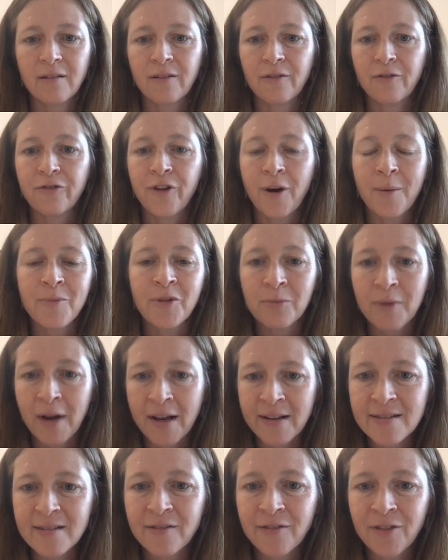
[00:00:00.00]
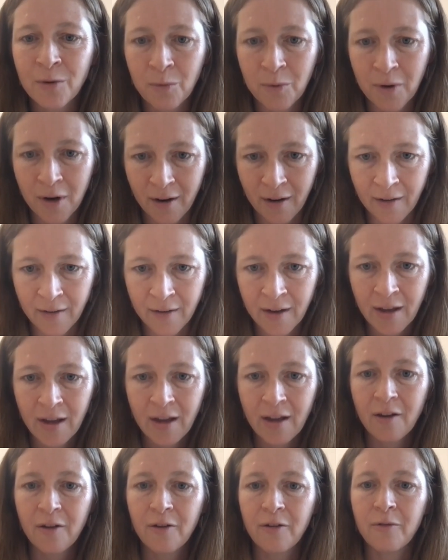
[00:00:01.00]
from the rest of the world
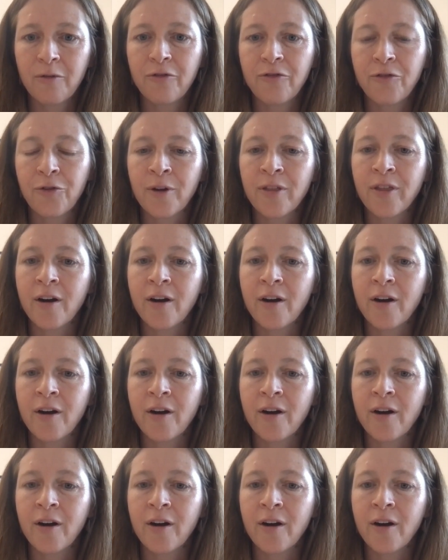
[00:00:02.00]
for